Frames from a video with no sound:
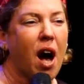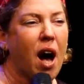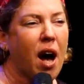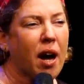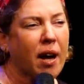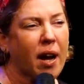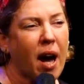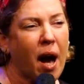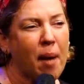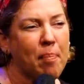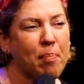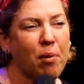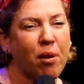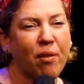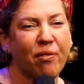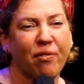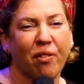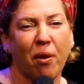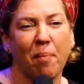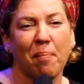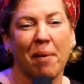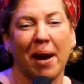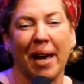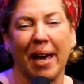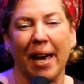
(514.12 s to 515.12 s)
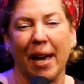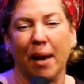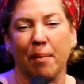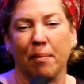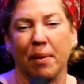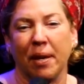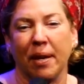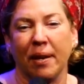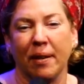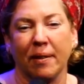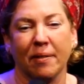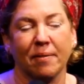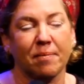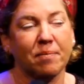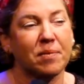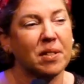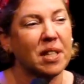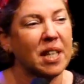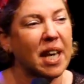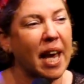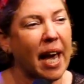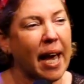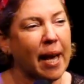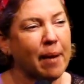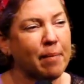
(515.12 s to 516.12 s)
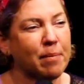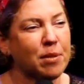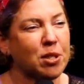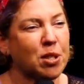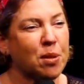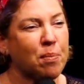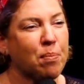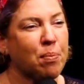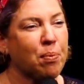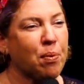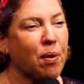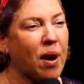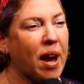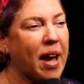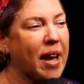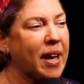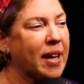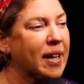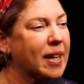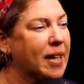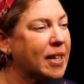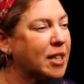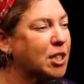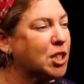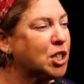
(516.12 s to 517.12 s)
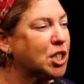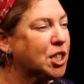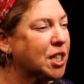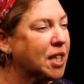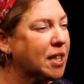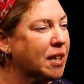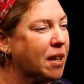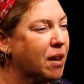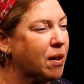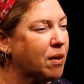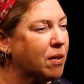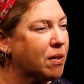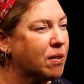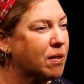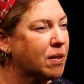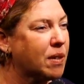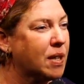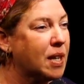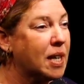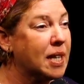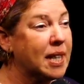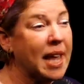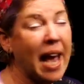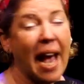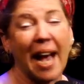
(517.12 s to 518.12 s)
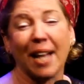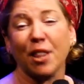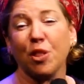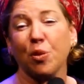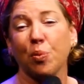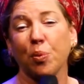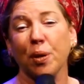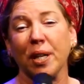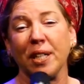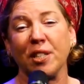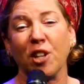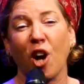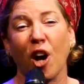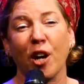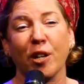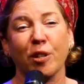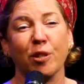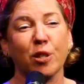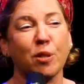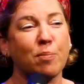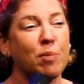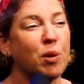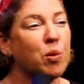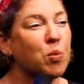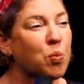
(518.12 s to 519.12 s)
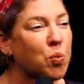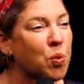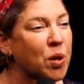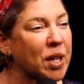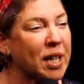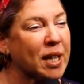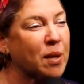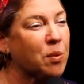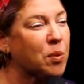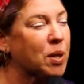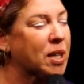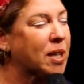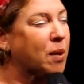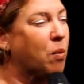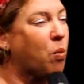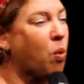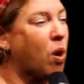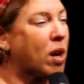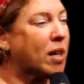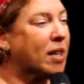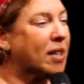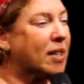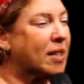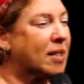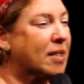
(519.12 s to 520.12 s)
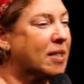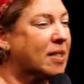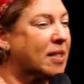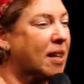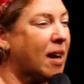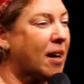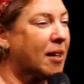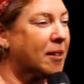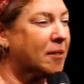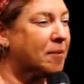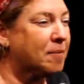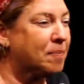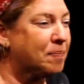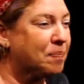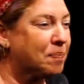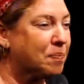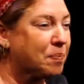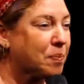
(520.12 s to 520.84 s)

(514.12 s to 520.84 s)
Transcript: a couple from Miami came to pray in Shiloh. They had 3 daughters, but really, really wanted a son.